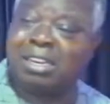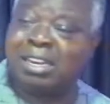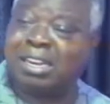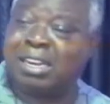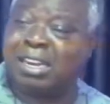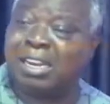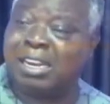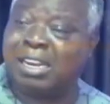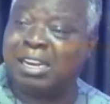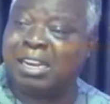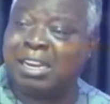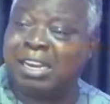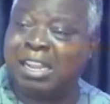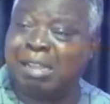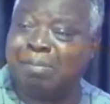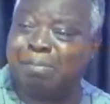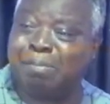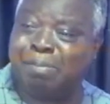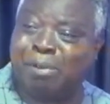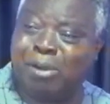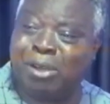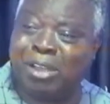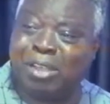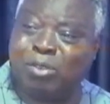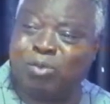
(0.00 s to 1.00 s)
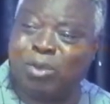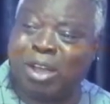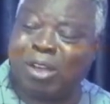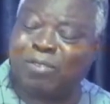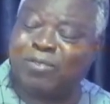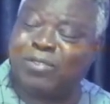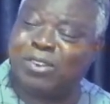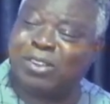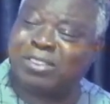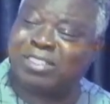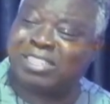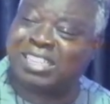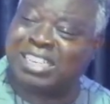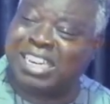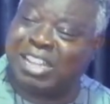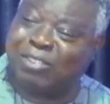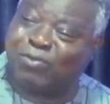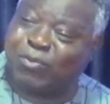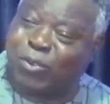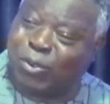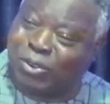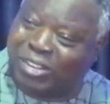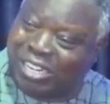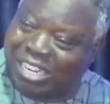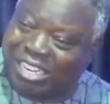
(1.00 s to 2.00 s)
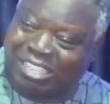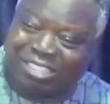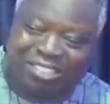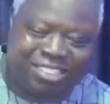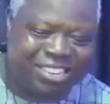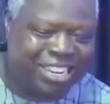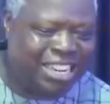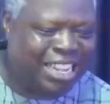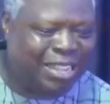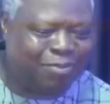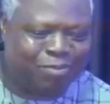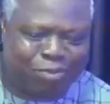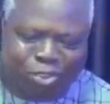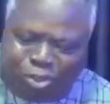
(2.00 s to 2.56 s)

The boy who have not slept for days slept off.